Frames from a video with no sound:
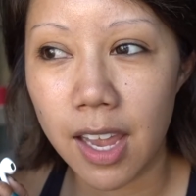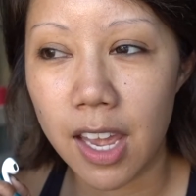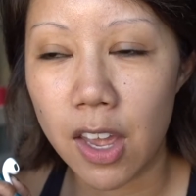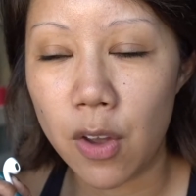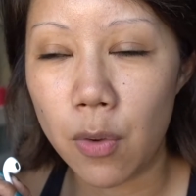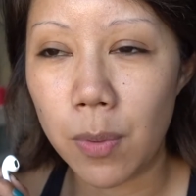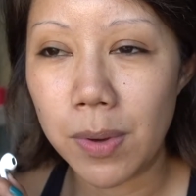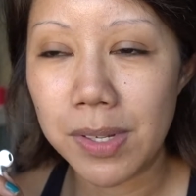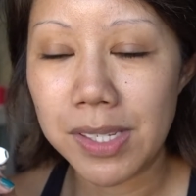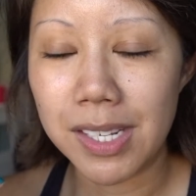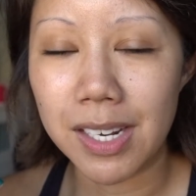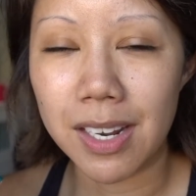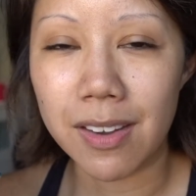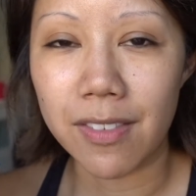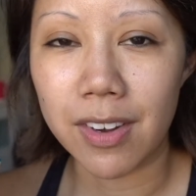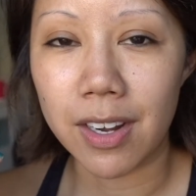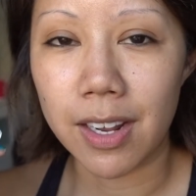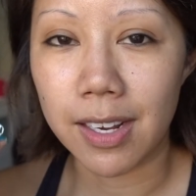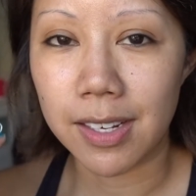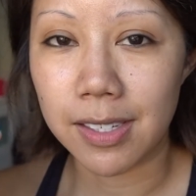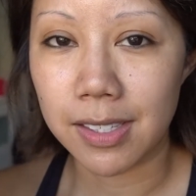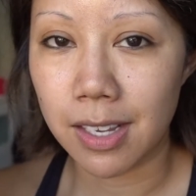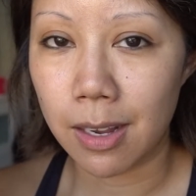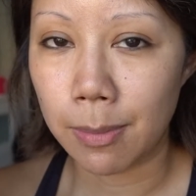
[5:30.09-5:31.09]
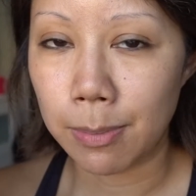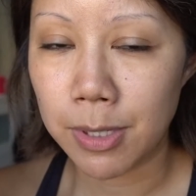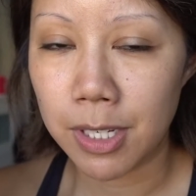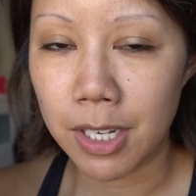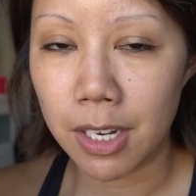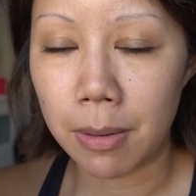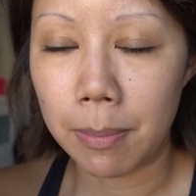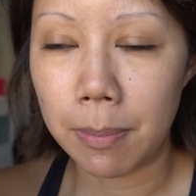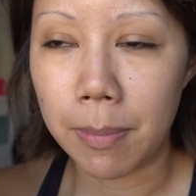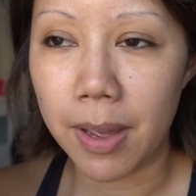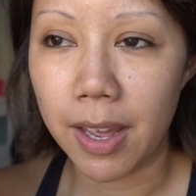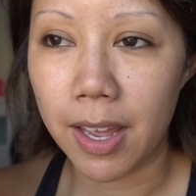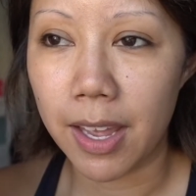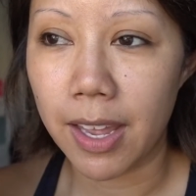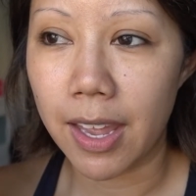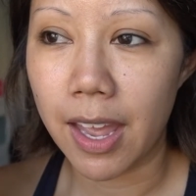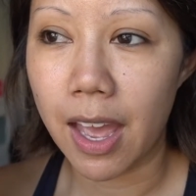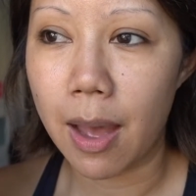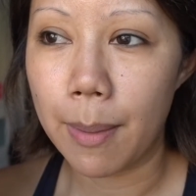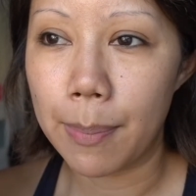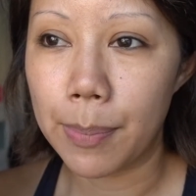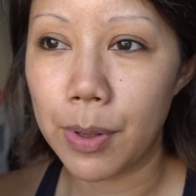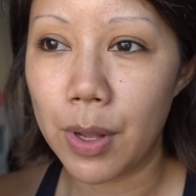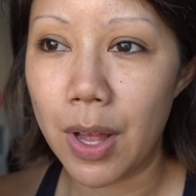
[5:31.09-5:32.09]
It wasn't even accepting my
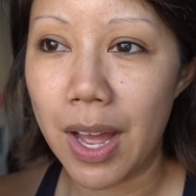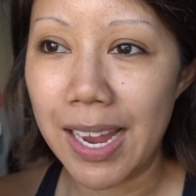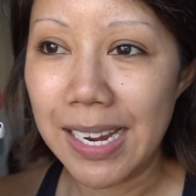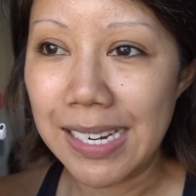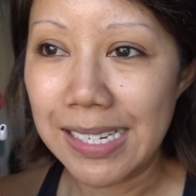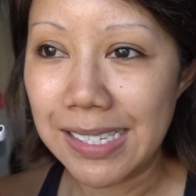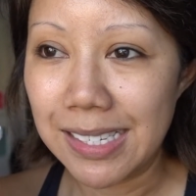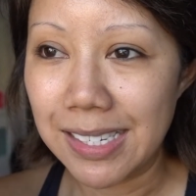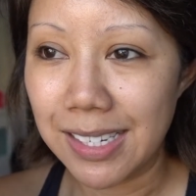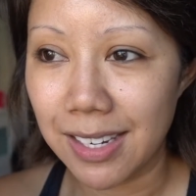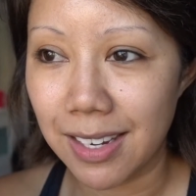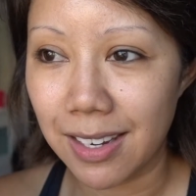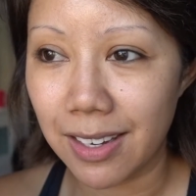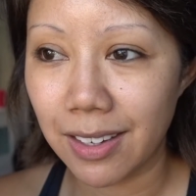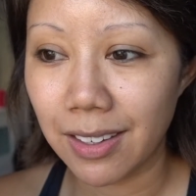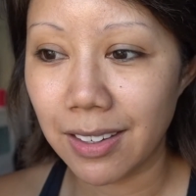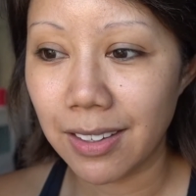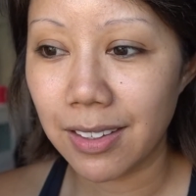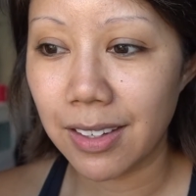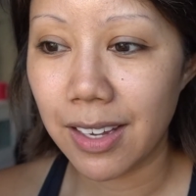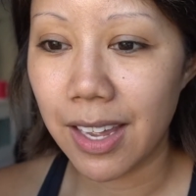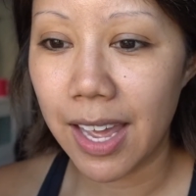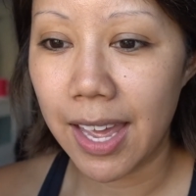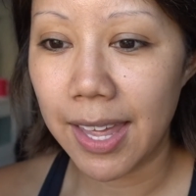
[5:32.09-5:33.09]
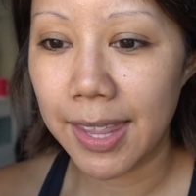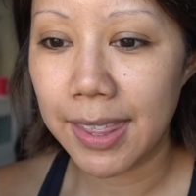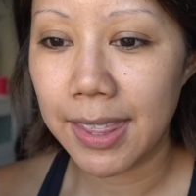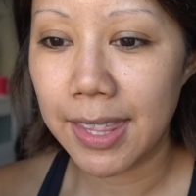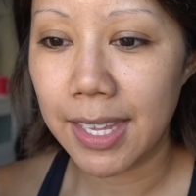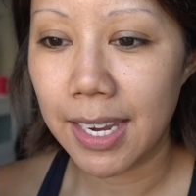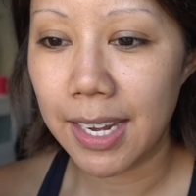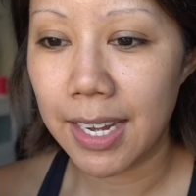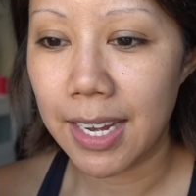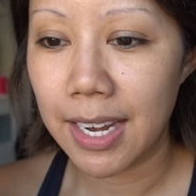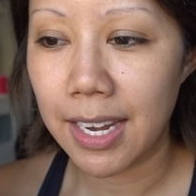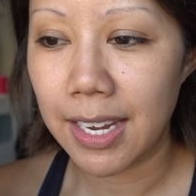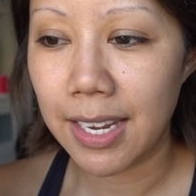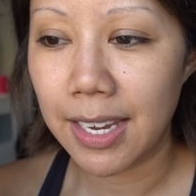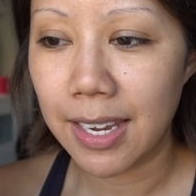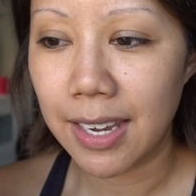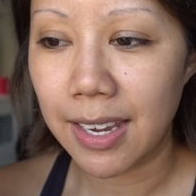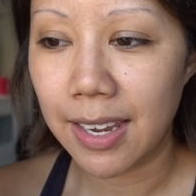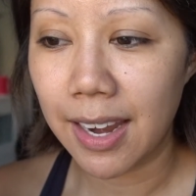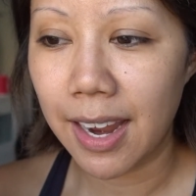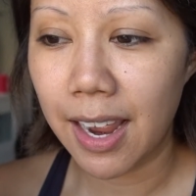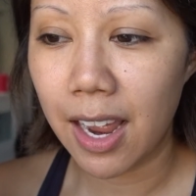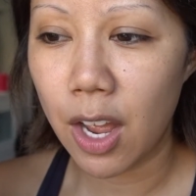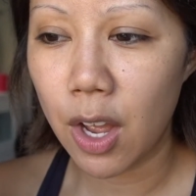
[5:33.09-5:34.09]
Apple I D. And
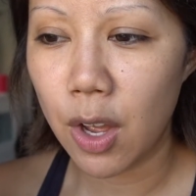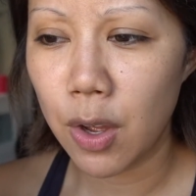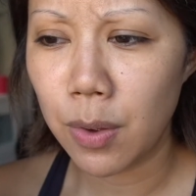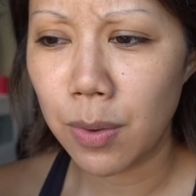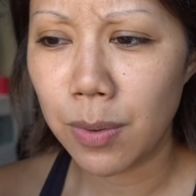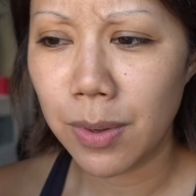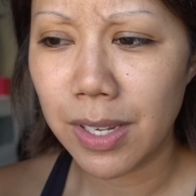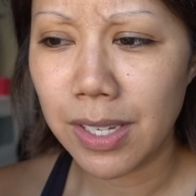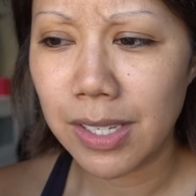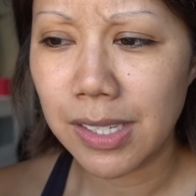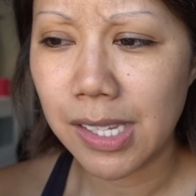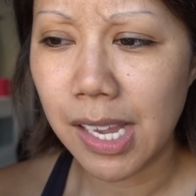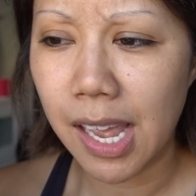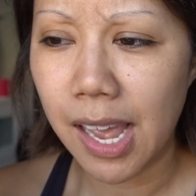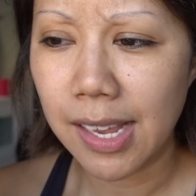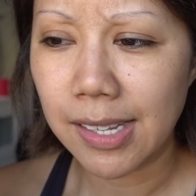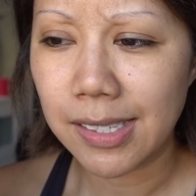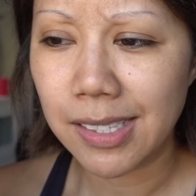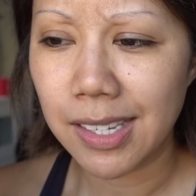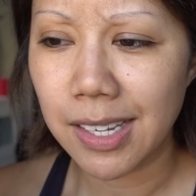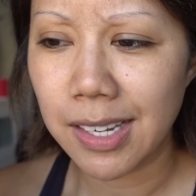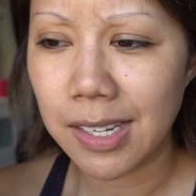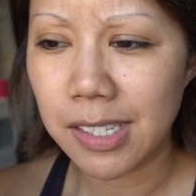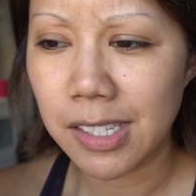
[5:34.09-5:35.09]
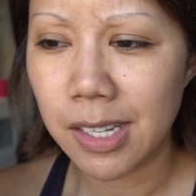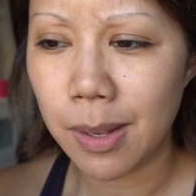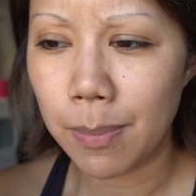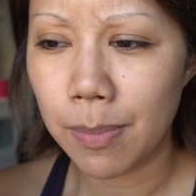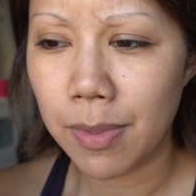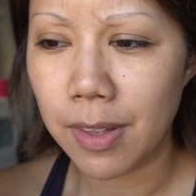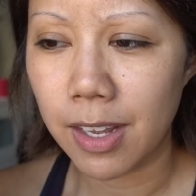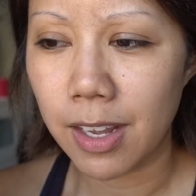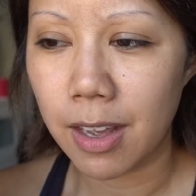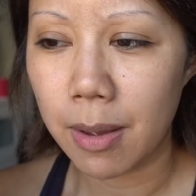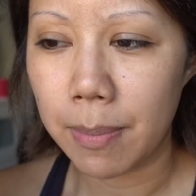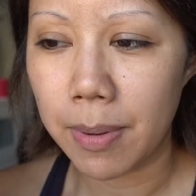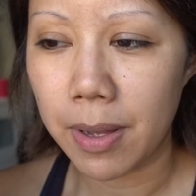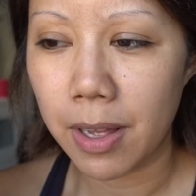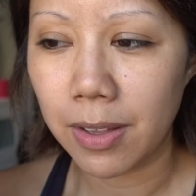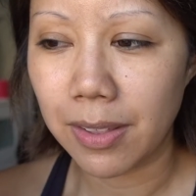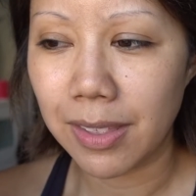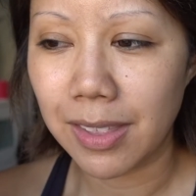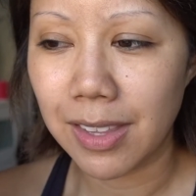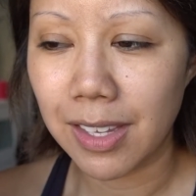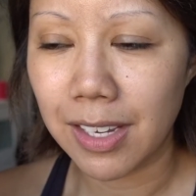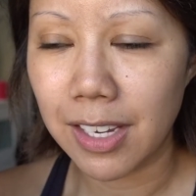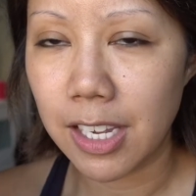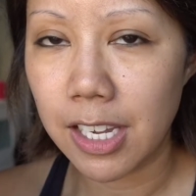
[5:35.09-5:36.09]
then now it's asking something about
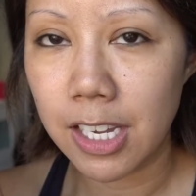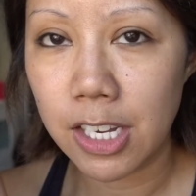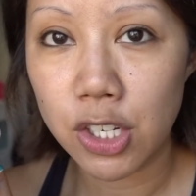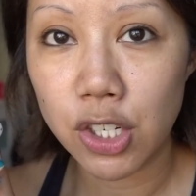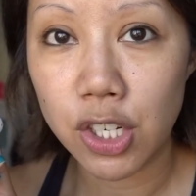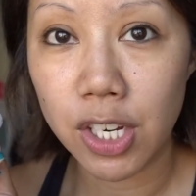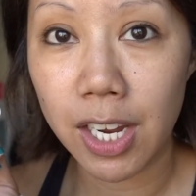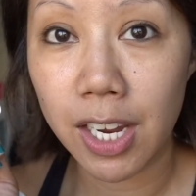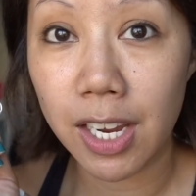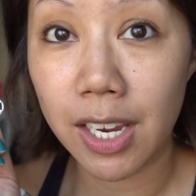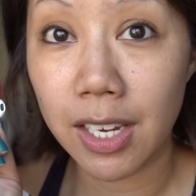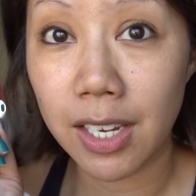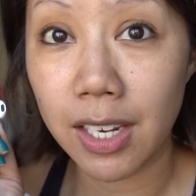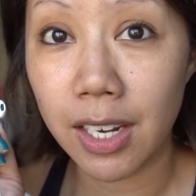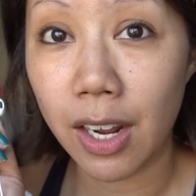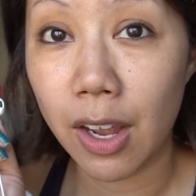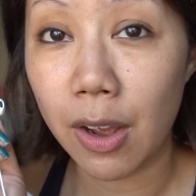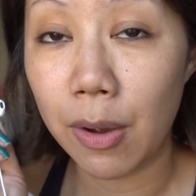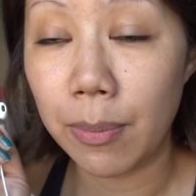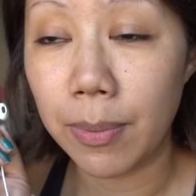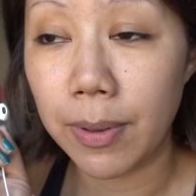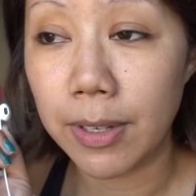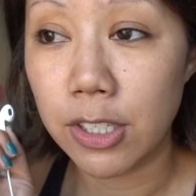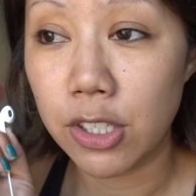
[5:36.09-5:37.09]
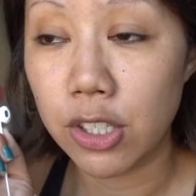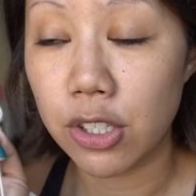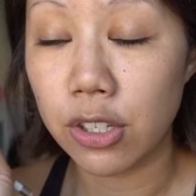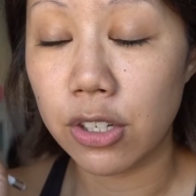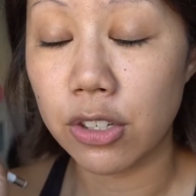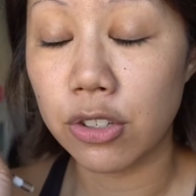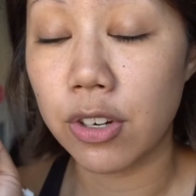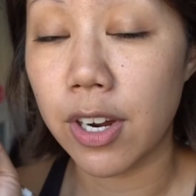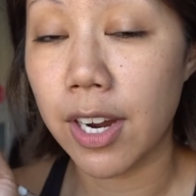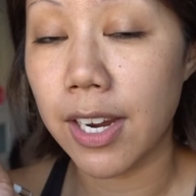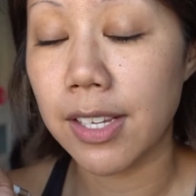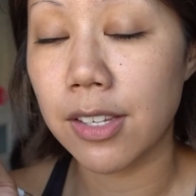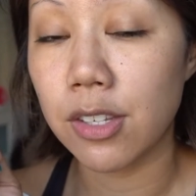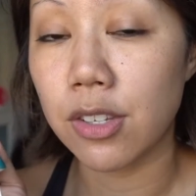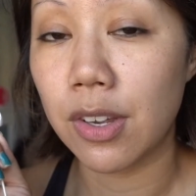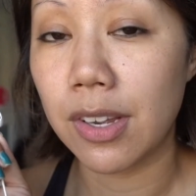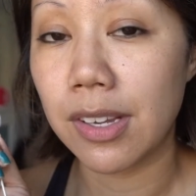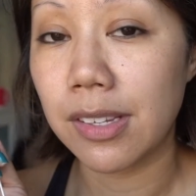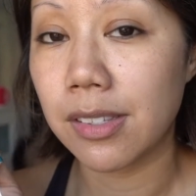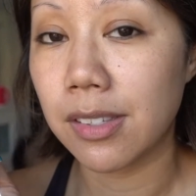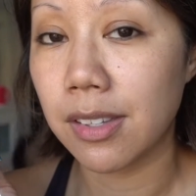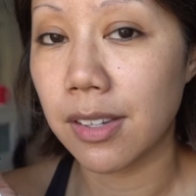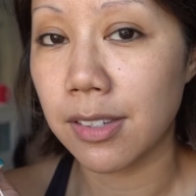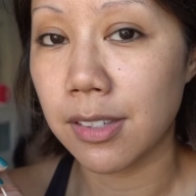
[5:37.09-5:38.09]
the keychain, which they're trying to
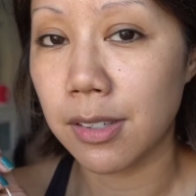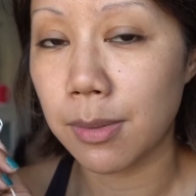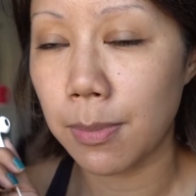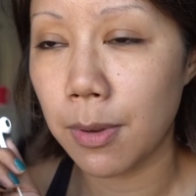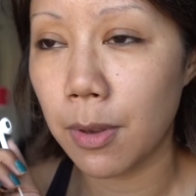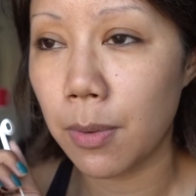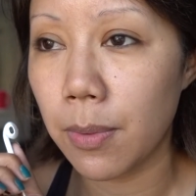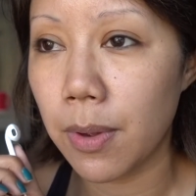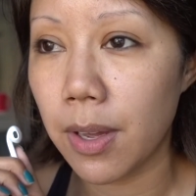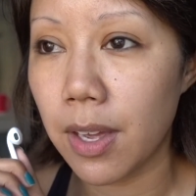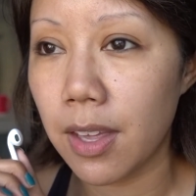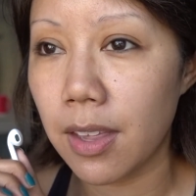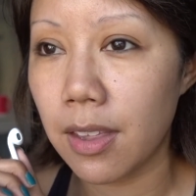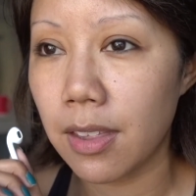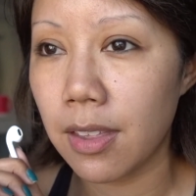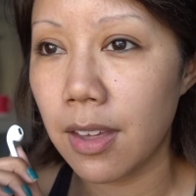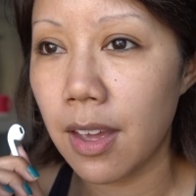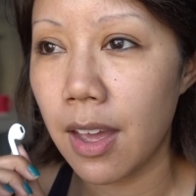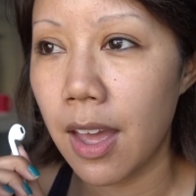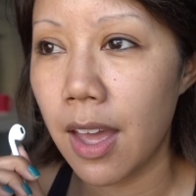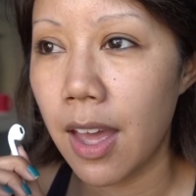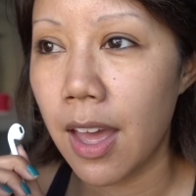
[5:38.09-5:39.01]
assist me with.